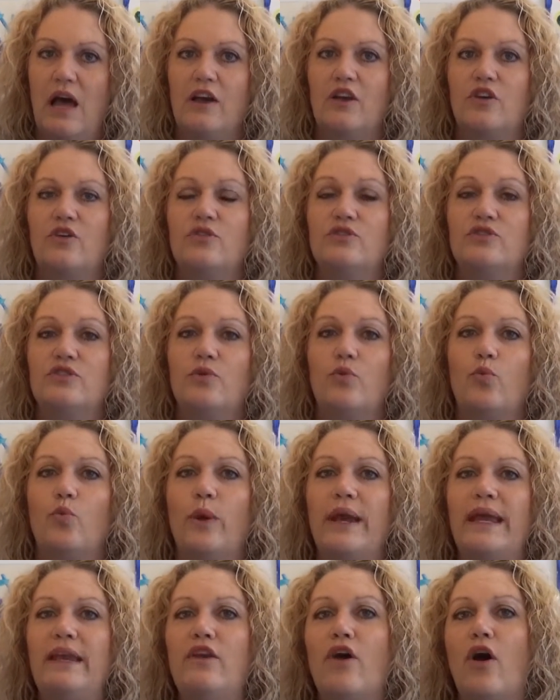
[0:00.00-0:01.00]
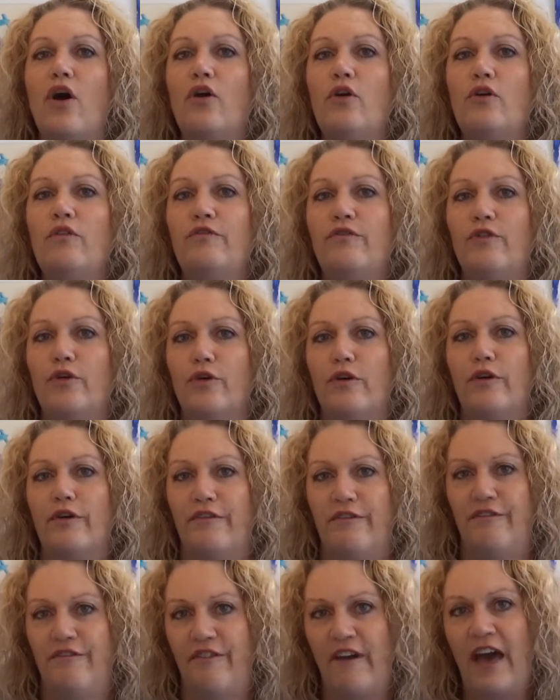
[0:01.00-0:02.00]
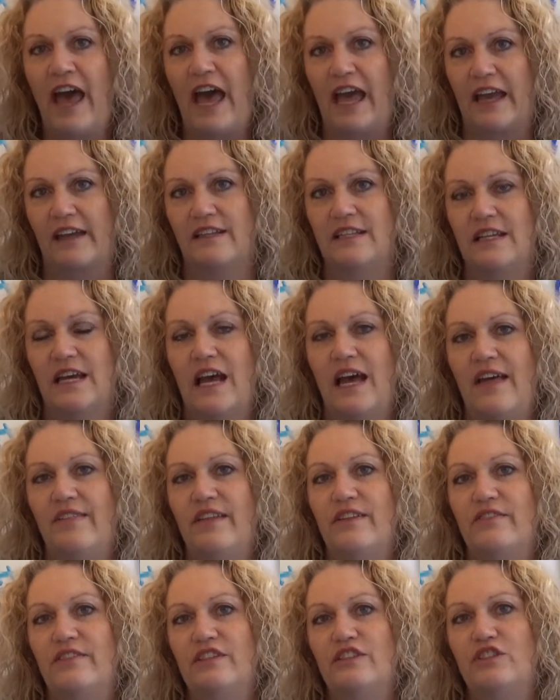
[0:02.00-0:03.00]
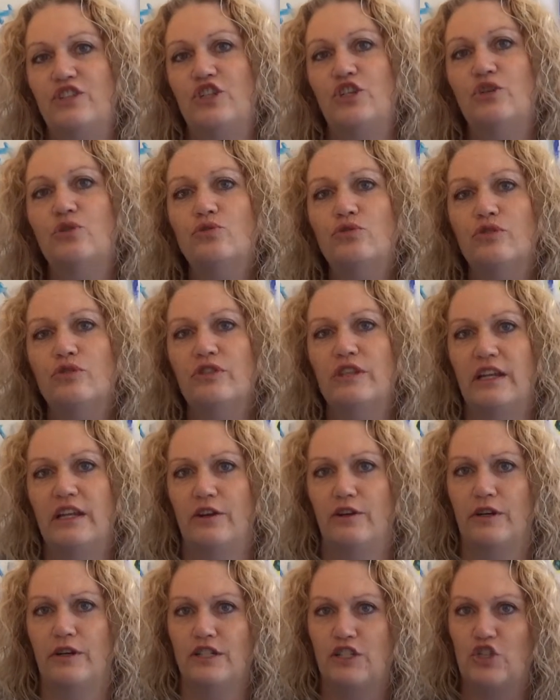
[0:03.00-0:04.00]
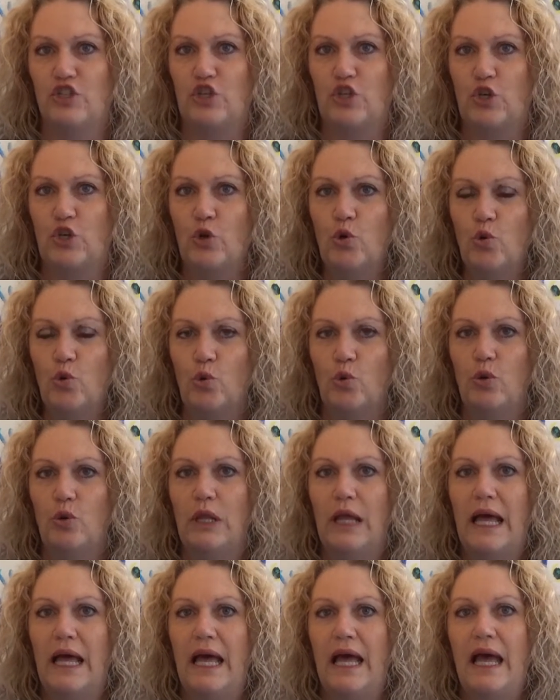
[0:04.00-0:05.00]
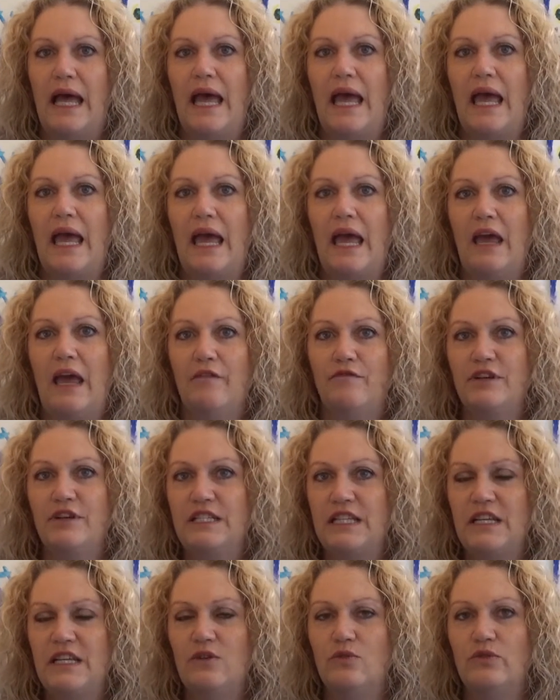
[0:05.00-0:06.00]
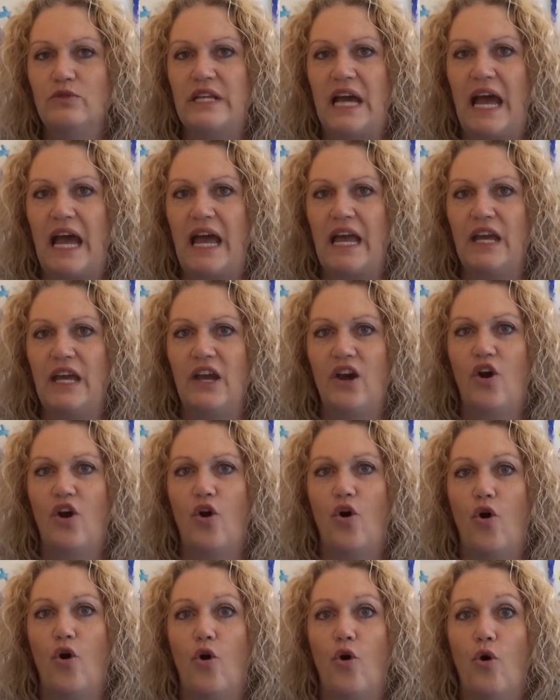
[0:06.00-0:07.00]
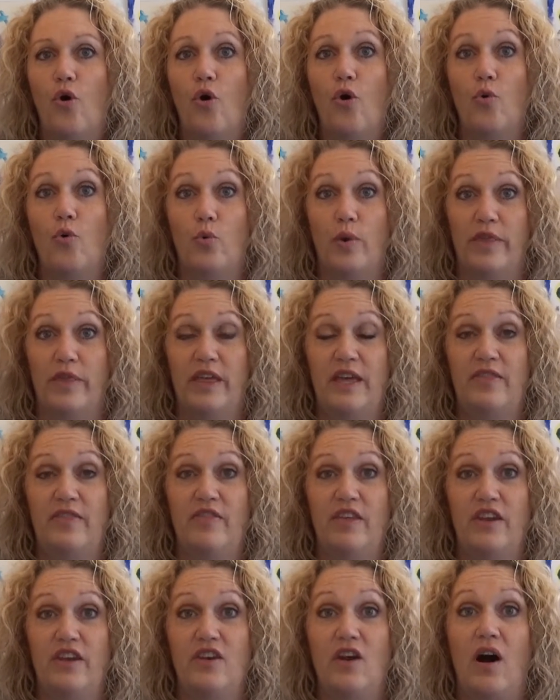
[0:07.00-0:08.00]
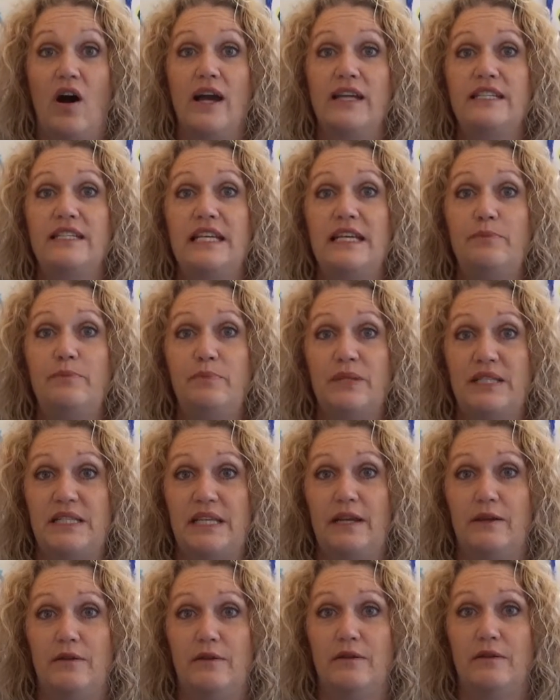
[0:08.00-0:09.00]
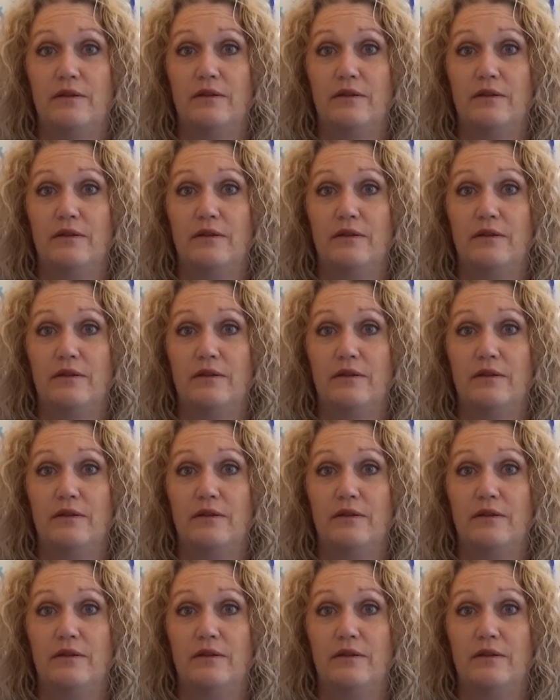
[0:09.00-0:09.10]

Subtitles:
Because we know for a fact that the children that are at school every single day or within the 90%